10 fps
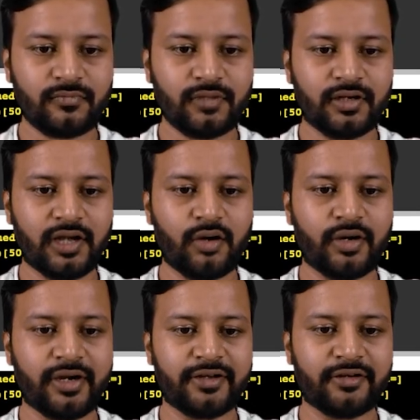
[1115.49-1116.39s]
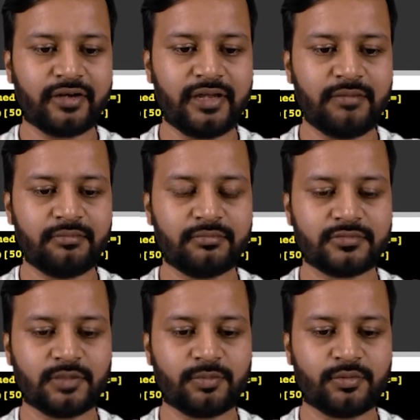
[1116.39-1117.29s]
Now enter your name.
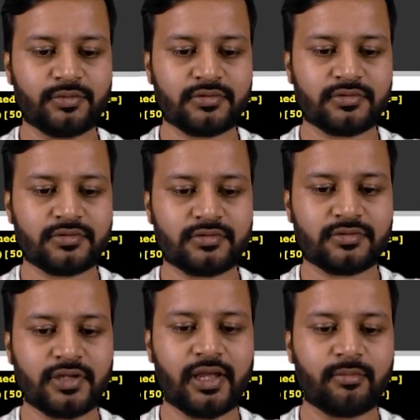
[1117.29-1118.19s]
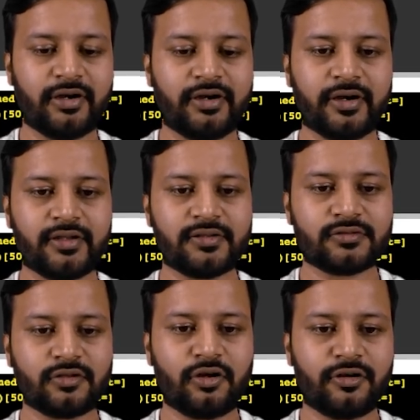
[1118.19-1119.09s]
Suppose I am entering
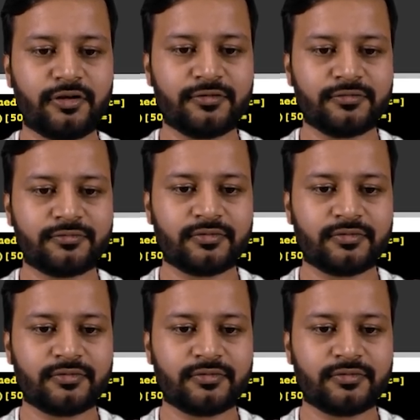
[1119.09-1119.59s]
Saurav